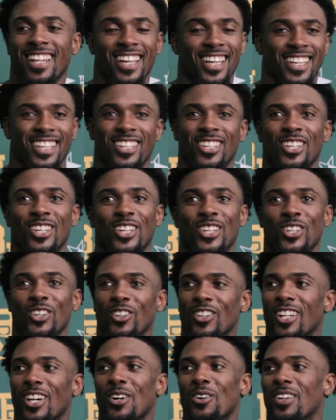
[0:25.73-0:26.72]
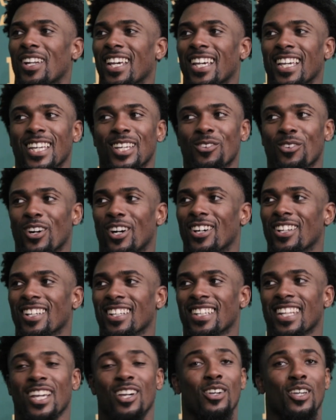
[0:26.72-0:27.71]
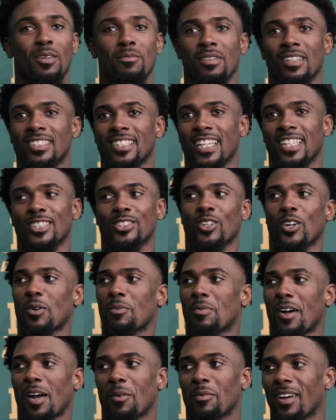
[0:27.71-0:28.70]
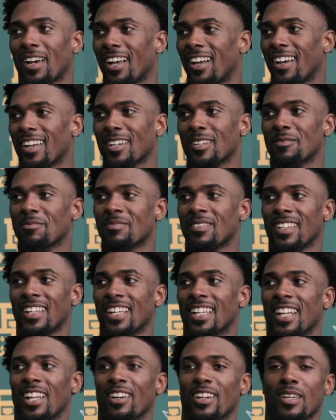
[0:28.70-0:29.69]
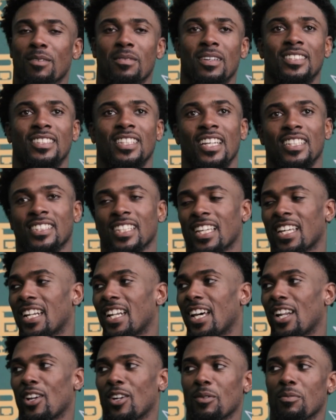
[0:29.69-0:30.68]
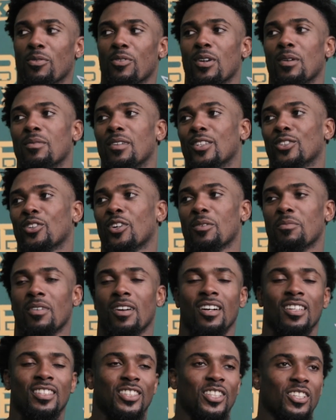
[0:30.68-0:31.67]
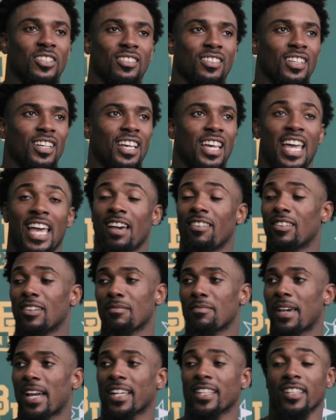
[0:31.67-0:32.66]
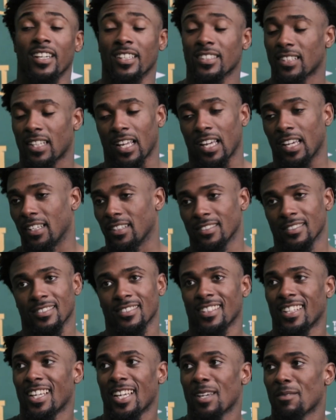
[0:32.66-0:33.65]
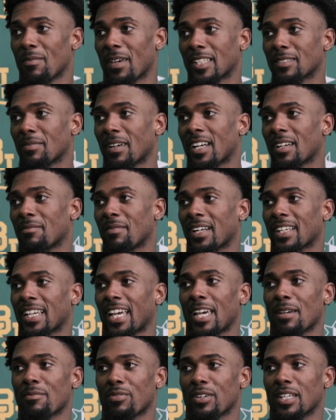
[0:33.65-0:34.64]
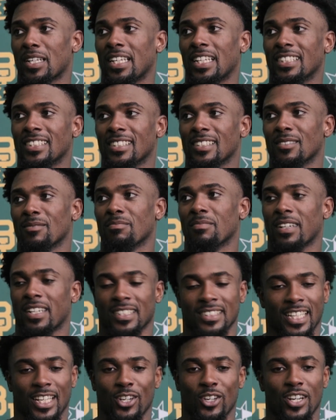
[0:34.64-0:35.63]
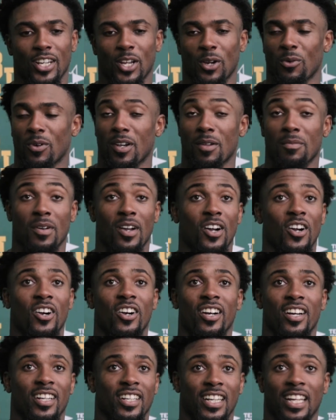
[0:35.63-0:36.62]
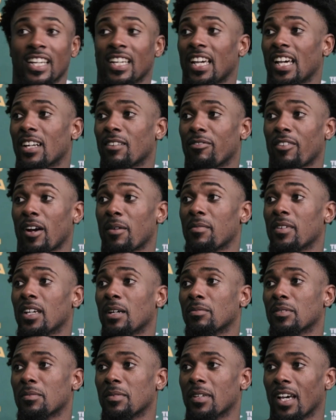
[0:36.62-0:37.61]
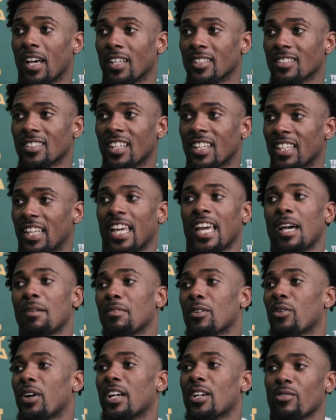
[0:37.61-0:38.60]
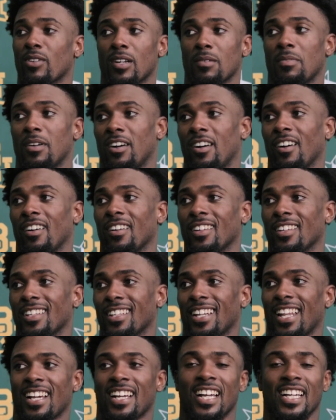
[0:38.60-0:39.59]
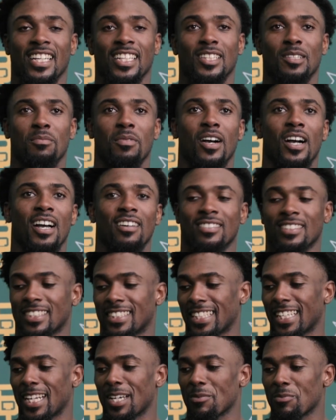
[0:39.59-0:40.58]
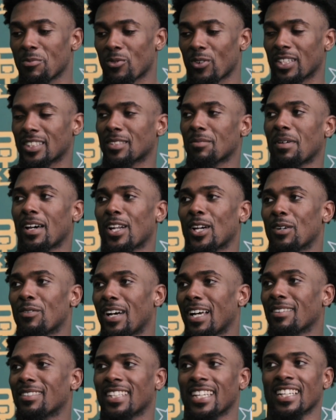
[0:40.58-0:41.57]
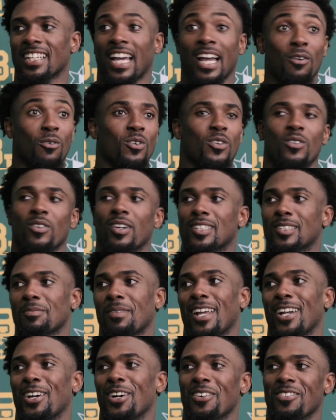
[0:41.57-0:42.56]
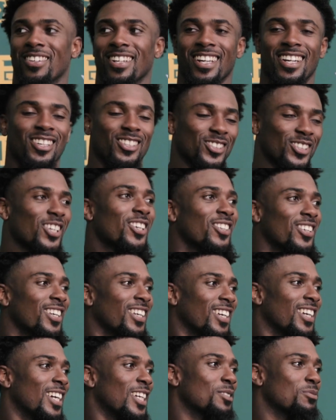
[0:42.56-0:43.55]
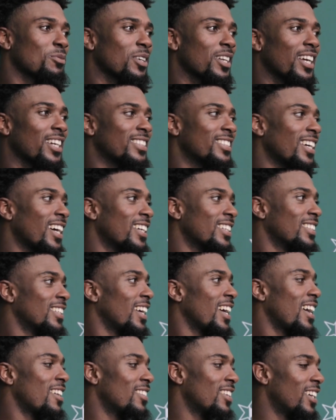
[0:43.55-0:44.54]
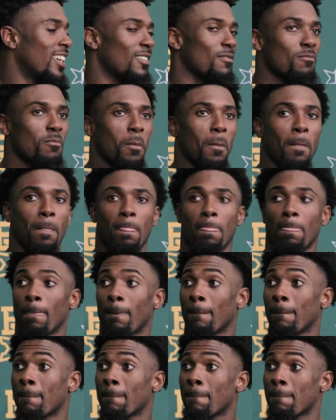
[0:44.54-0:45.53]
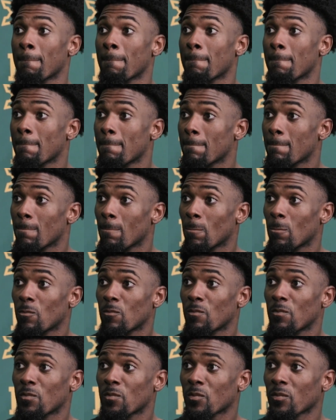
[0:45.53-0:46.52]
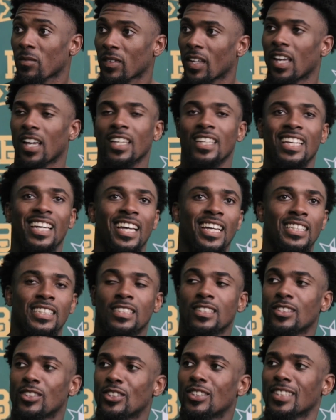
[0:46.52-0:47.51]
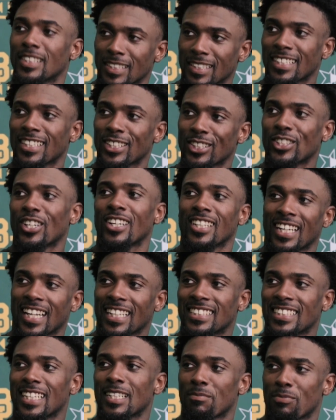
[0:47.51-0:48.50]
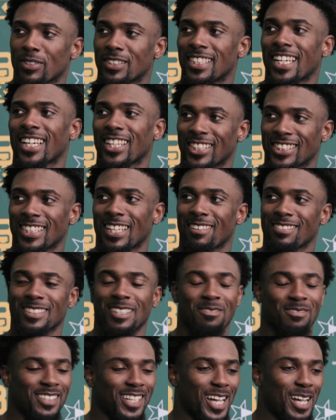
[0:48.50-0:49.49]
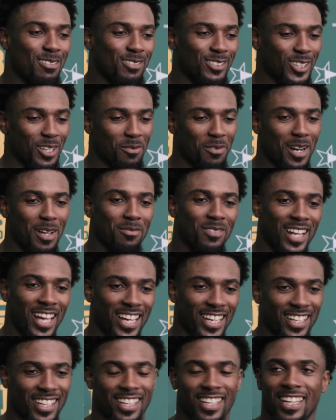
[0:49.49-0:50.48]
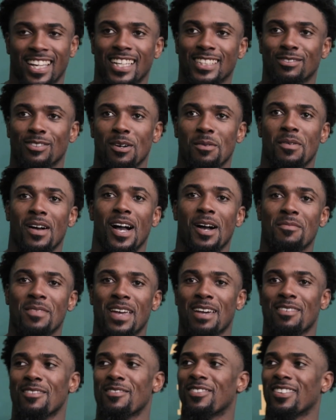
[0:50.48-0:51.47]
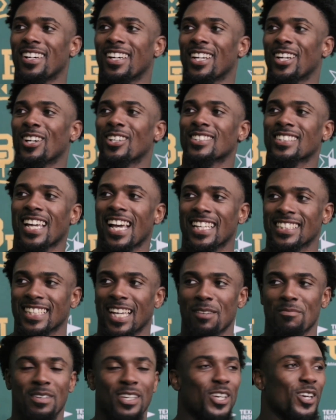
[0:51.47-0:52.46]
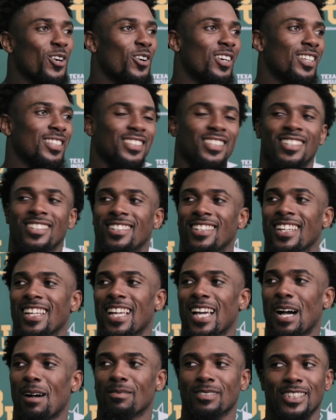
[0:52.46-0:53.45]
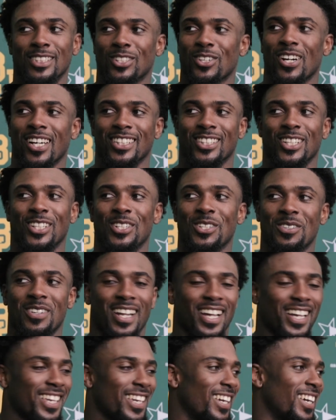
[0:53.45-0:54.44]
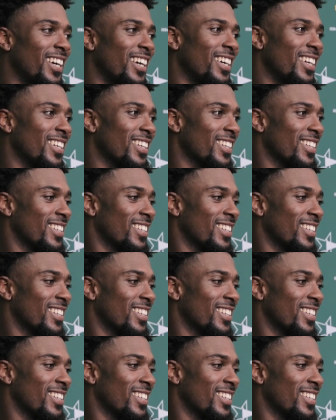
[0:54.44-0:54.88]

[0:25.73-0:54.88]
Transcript: like you know, when they get rolling, they're gonna give me a chance to throw the ball behind them know, give me a chance to get it out on the perimeter and throw the ball. So having them back there, it's like makes my, my game pretty easy because I know they're gonna run the ball hard. And they kind of fired me up to be honest. They had me ready to run the ball. Like I get the ball, so seeing them run somebody over, I was thinking I want to run somebody over now. So it's pretty exciting. Like that. Coach tells you to hold back on that whole thing. yeah, you know they tell you protect yourself sometimes. so, but I'm like, it's football. I'm having fun. Those guys got me going. So I'm just go out there and do what I can.